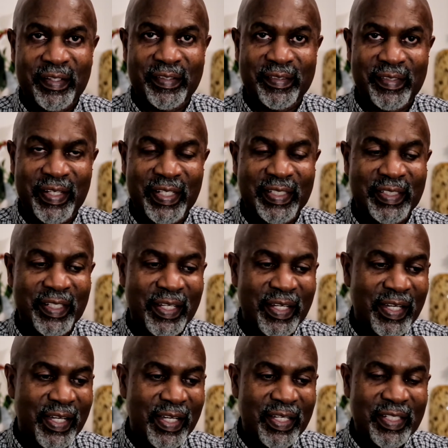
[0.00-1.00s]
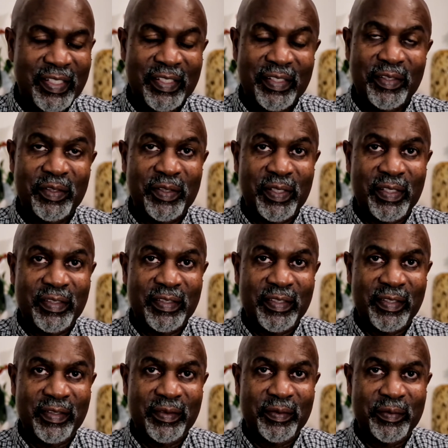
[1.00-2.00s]
Right, you
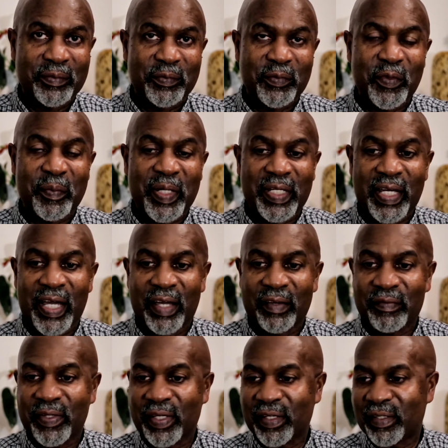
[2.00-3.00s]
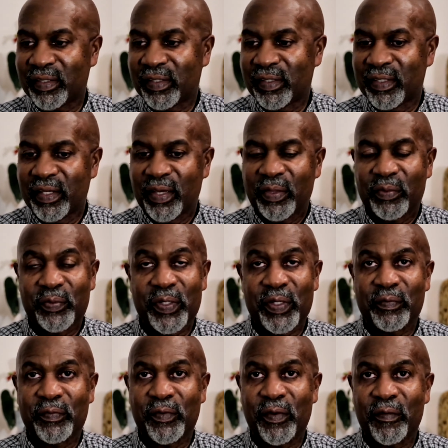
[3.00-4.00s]
know, women having
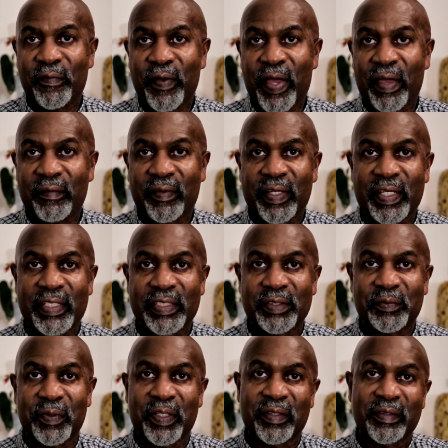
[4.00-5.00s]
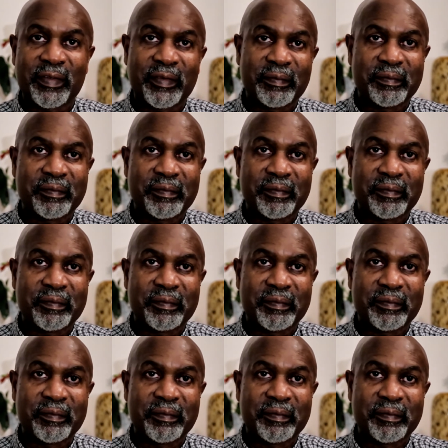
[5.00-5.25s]
3, 4, 5 kids with,